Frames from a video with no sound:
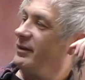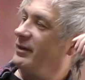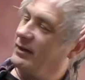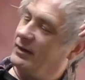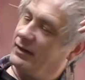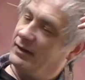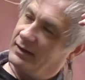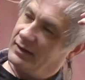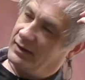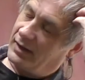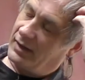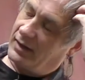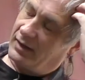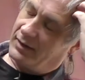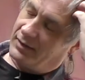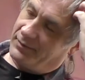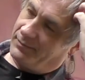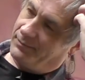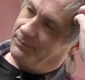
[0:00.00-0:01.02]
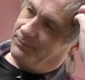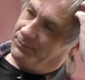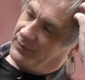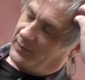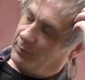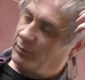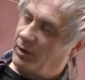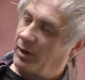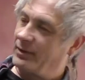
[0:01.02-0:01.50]
Yeah. Um,
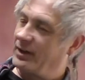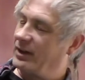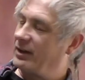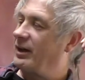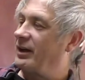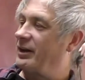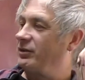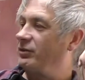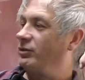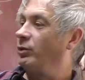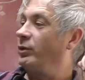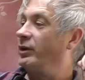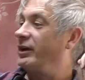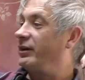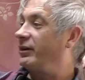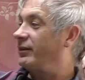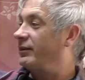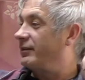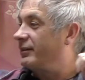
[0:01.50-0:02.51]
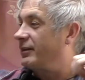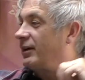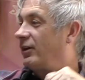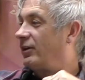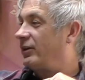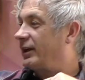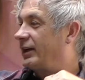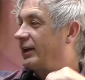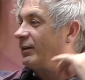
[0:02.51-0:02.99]
probably a lot of lawyers
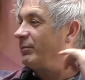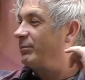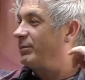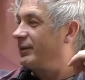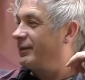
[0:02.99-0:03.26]
calling up